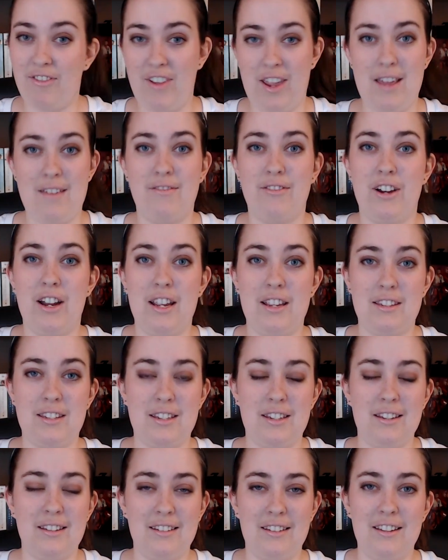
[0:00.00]
favorite
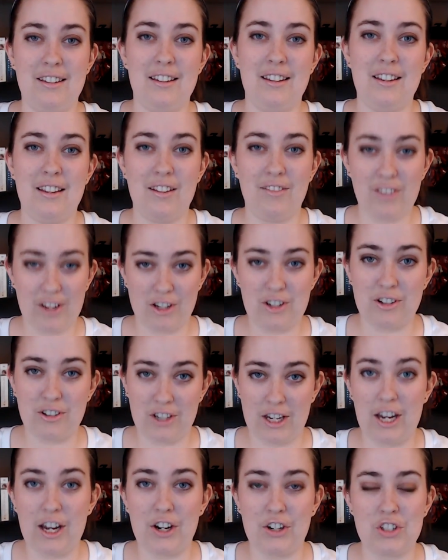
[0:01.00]
fictional
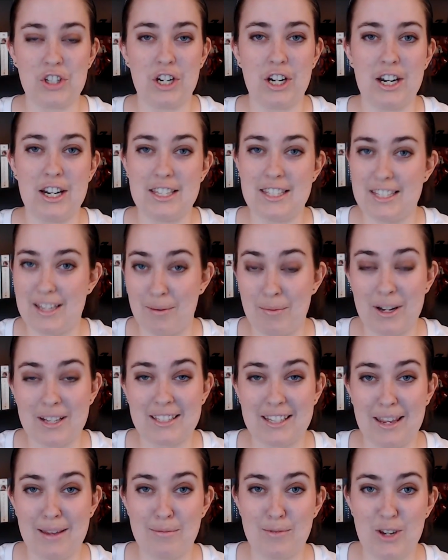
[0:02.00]
character is Samwise
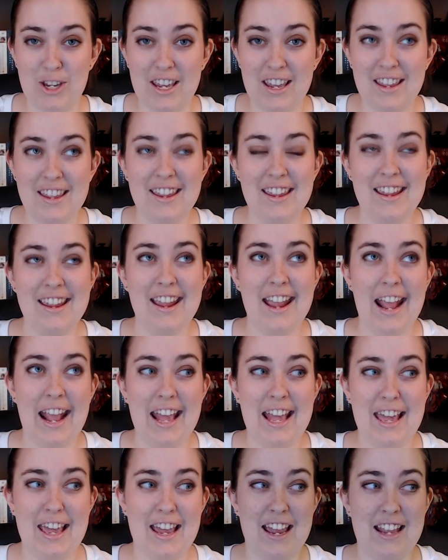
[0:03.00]
Gamgee,
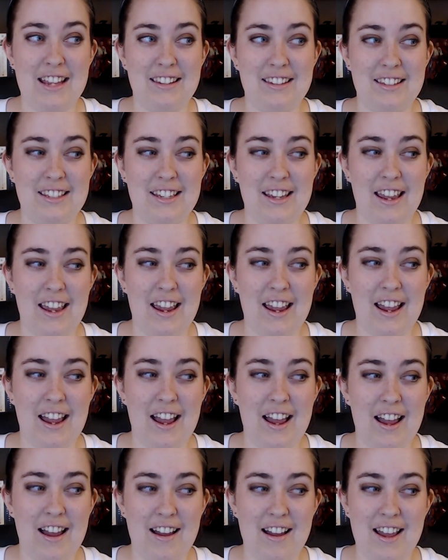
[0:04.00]
and
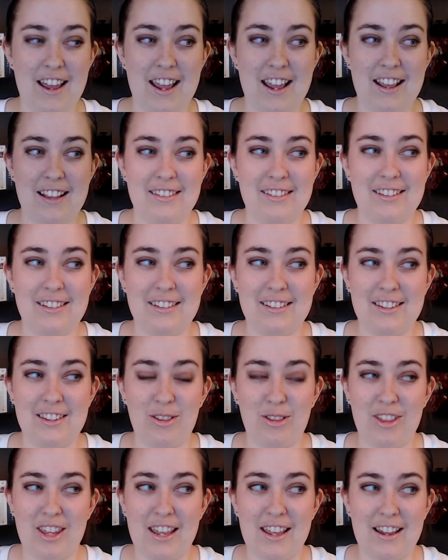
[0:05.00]
I
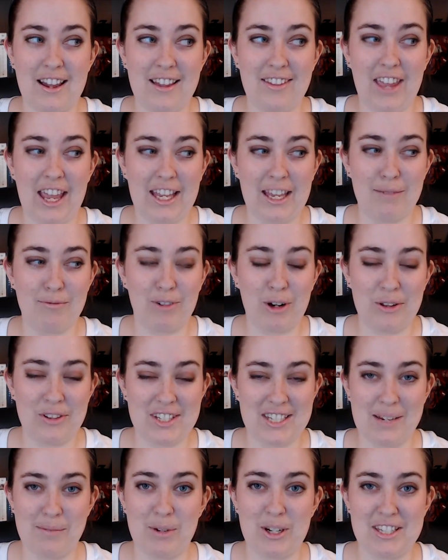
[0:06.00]
think I like him for all the
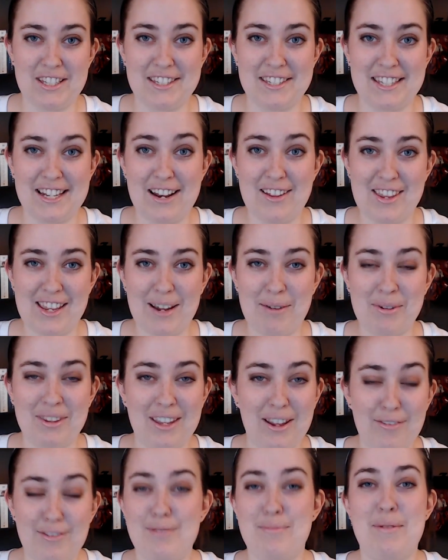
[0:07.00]
same reasons that I think I would
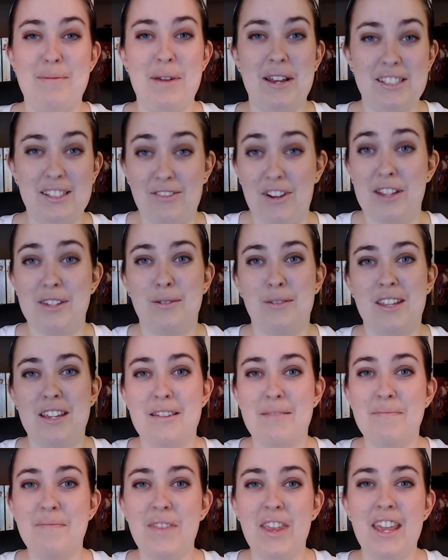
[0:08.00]
love to be best friends with
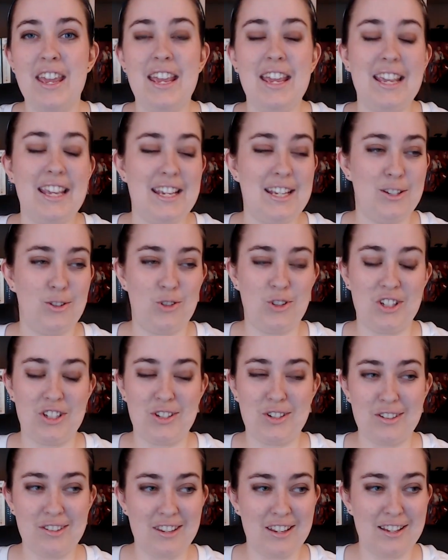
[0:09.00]
him. He's
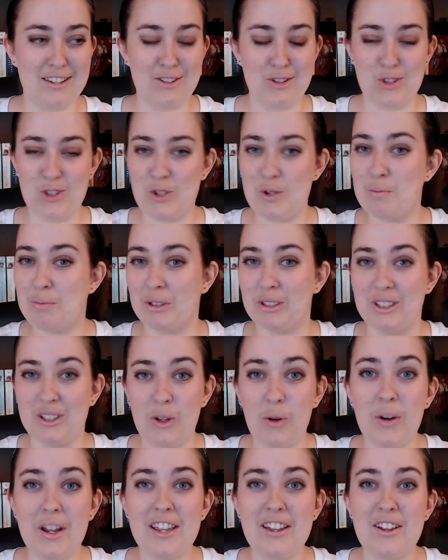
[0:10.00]
just super
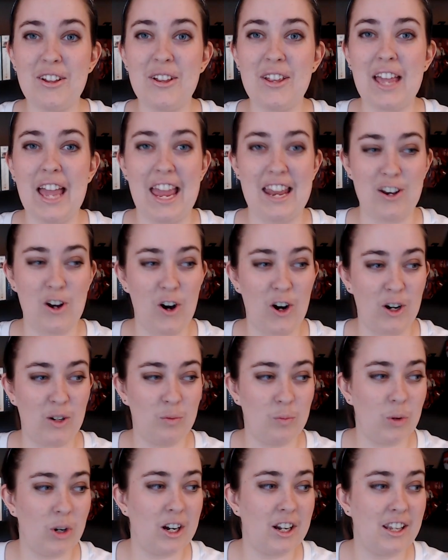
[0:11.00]
loyal and
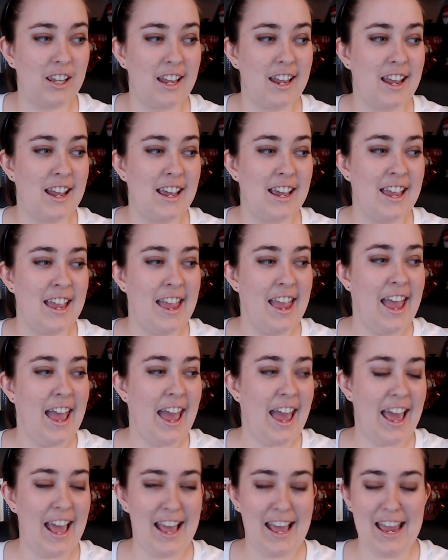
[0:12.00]
hardworking,
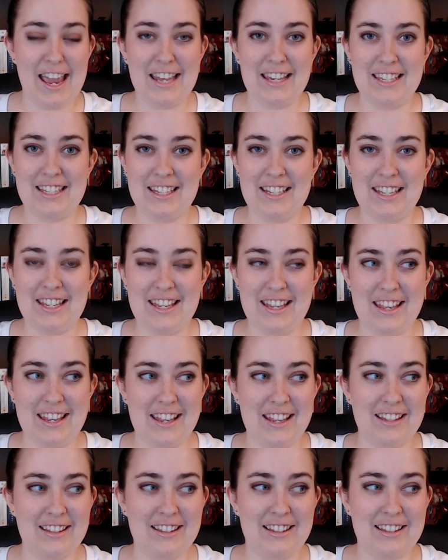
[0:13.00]
and he